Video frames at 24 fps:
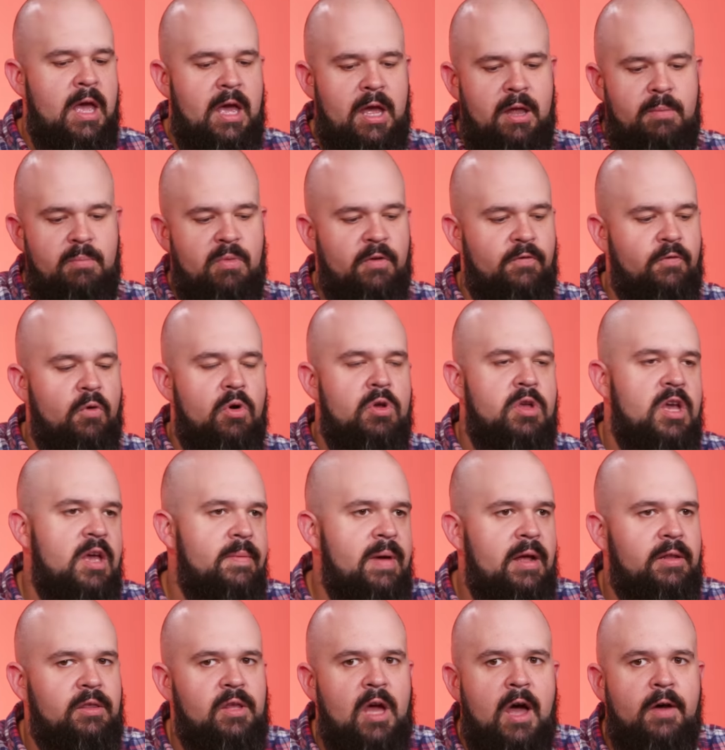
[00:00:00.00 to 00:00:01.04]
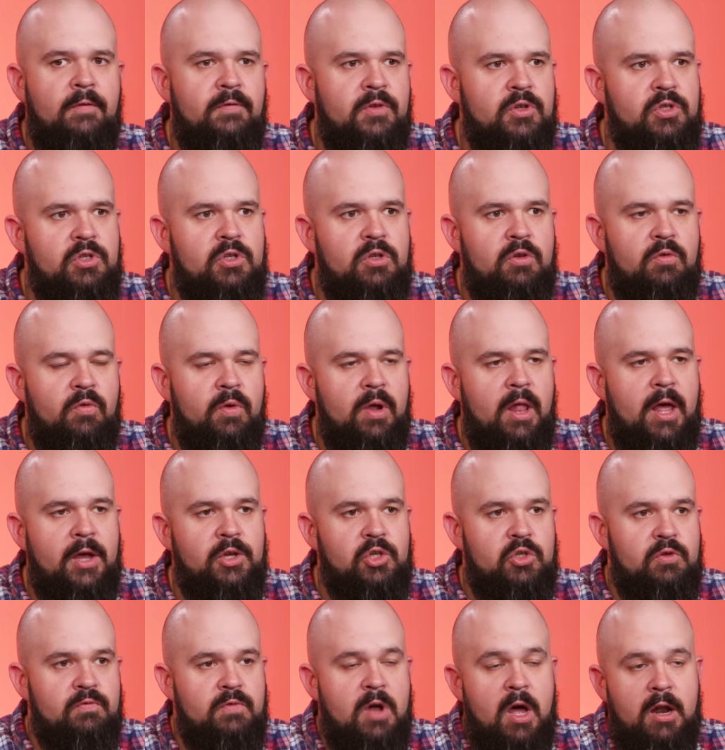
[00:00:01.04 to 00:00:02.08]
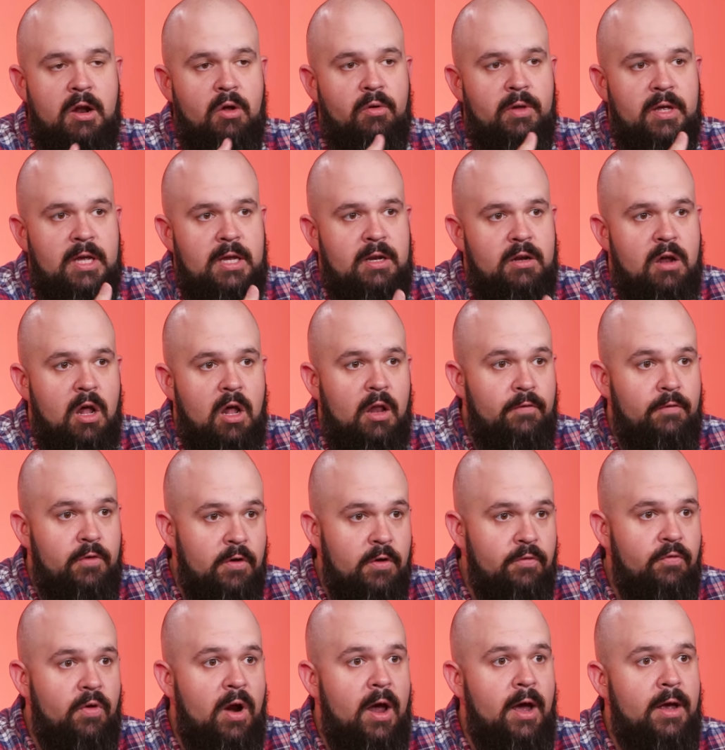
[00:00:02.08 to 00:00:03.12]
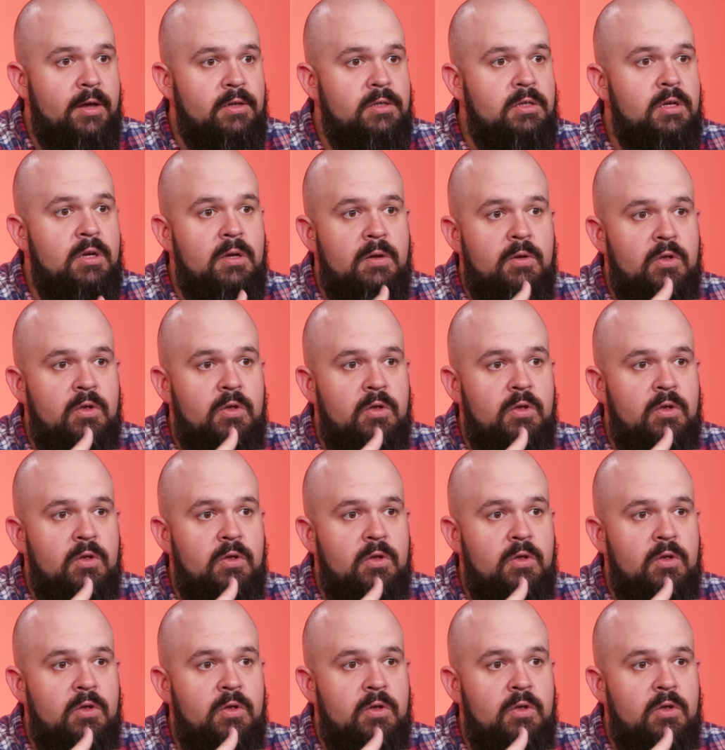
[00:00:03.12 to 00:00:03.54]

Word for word: And before you get back to the office, you realize you've not only eaten all of your fries,